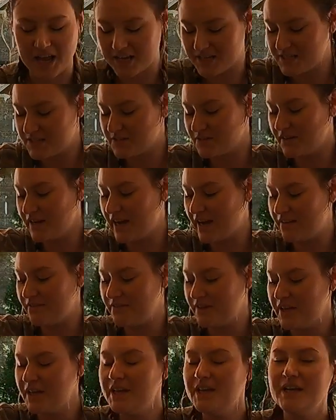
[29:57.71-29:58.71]
I still
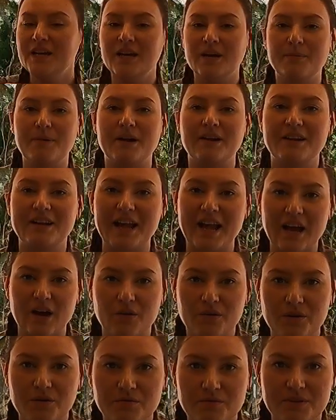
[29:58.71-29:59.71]
have about an
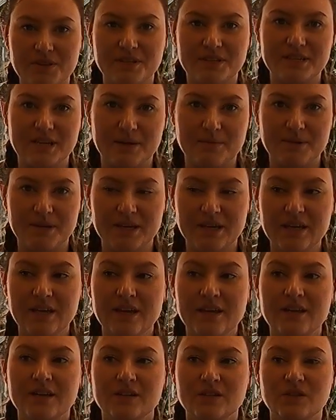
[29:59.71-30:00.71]
hour with Debbie,
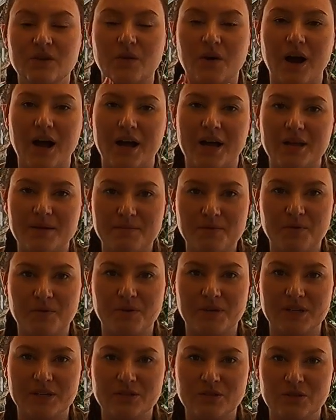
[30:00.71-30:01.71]
so I am
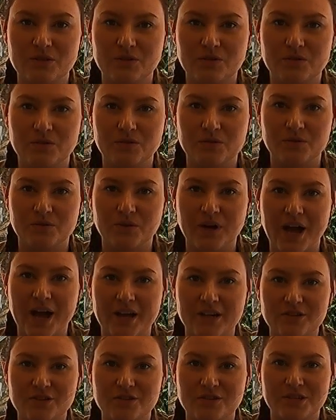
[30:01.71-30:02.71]
going to
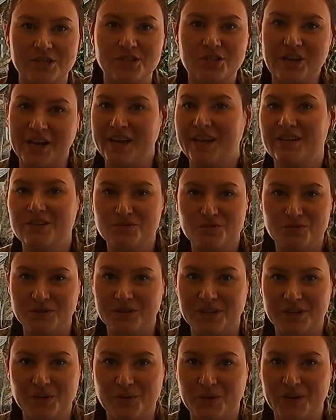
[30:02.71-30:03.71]
actually change
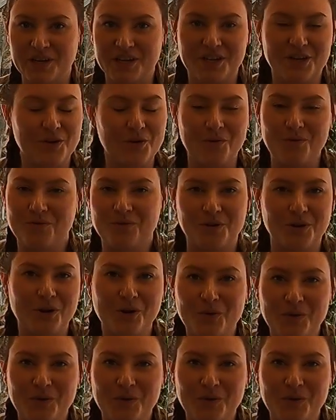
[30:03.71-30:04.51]
really quick and go for a